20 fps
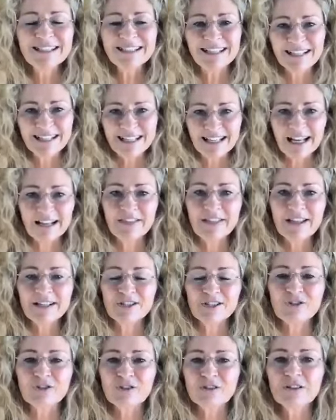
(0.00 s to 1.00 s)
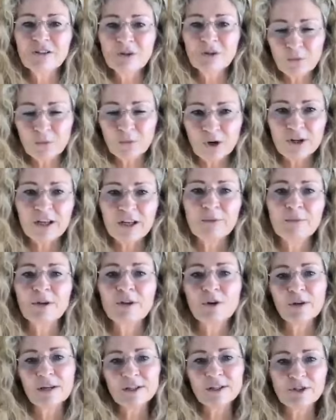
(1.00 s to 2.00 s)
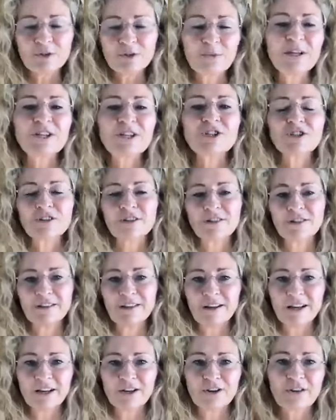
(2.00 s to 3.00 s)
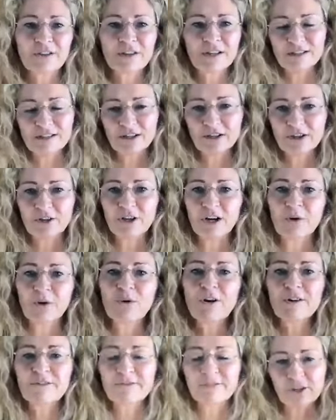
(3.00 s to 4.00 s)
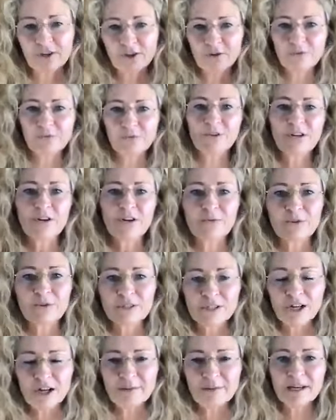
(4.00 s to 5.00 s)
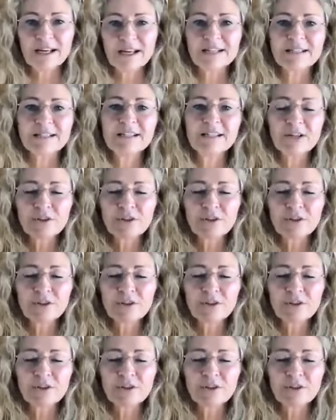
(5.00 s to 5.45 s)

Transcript: Again, that's your working with your intuition. But I know that's going to go off. I know, you know, what time it is.